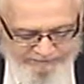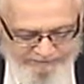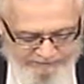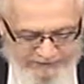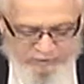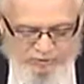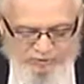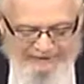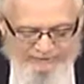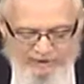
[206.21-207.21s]
was
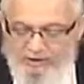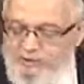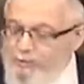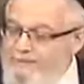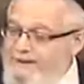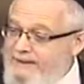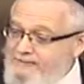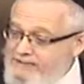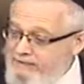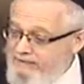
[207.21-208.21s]
traveling on the way by
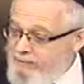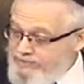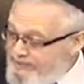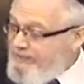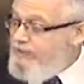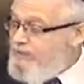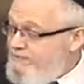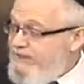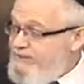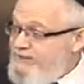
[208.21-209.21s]
himself. Well, seemingly he was by
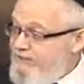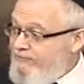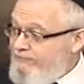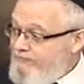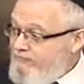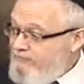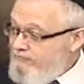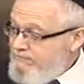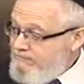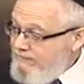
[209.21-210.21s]
himself.
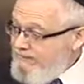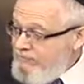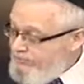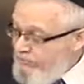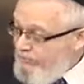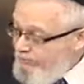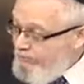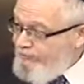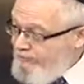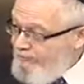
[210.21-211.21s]
Right? There was no one with
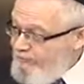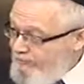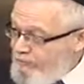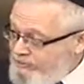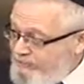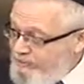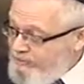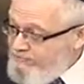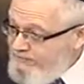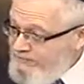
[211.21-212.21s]
Rabbi Yosef
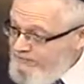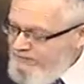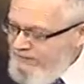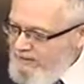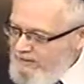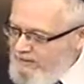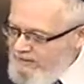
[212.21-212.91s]
Kisma. You think a